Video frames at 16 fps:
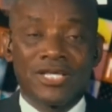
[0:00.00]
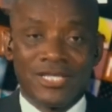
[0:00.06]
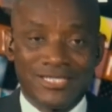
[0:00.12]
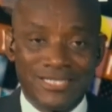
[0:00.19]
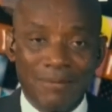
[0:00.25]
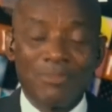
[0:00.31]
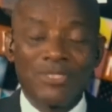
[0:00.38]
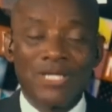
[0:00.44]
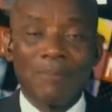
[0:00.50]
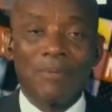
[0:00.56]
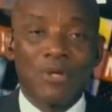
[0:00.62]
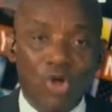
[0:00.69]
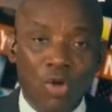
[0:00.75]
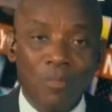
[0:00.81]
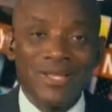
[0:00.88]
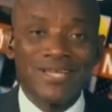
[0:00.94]
Is Abuja
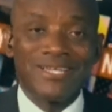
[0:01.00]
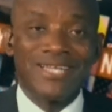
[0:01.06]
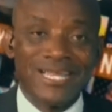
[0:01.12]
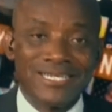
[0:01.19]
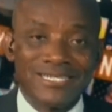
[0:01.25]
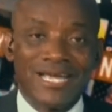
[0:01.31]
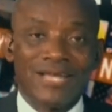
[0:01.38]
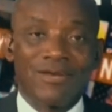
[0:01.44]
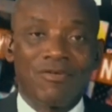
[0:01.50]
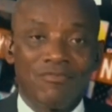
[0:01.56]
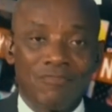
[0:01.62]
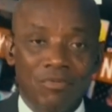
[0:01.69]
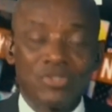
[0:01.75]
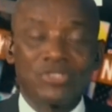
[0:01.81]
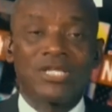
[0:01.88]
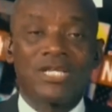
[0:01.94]
becoming that kind
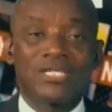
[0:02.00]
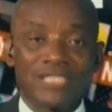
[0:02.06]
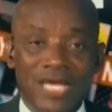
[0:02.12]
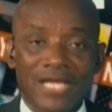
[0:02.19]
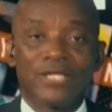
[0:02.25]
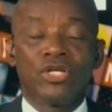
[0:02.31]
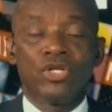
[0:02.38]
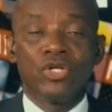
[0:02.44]
of poster child?